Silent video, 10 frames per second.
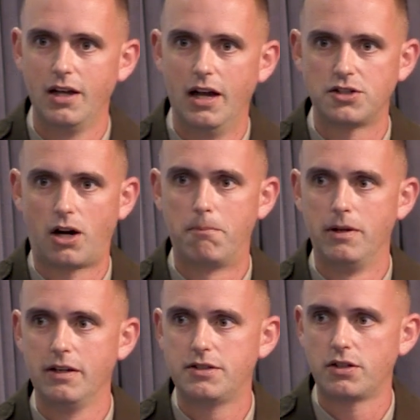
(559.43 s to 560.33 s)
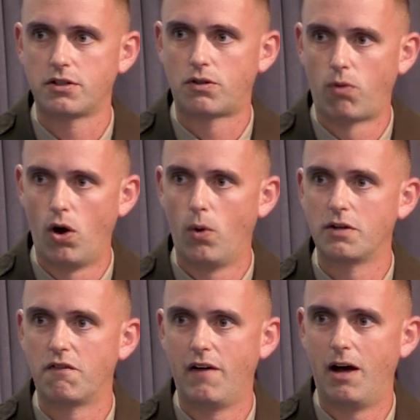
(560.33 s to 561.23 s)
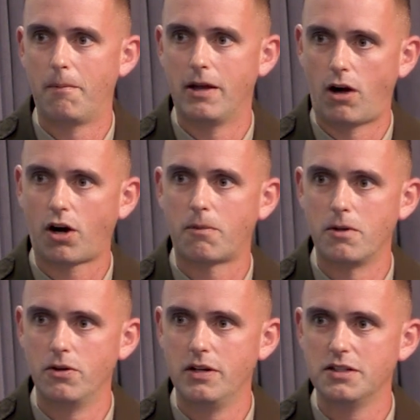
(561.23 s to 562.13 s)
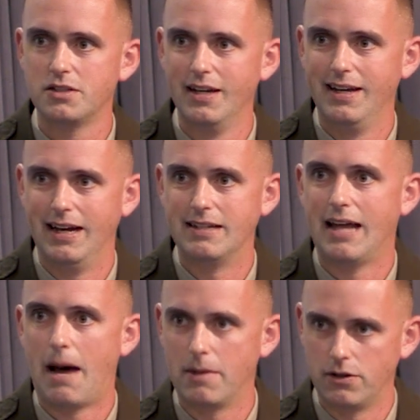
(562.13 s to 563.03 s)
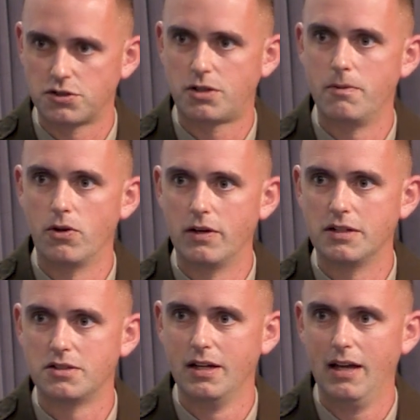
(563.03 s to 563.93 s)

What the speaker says: is our ability to grow and develop in our communities and dominate those communities.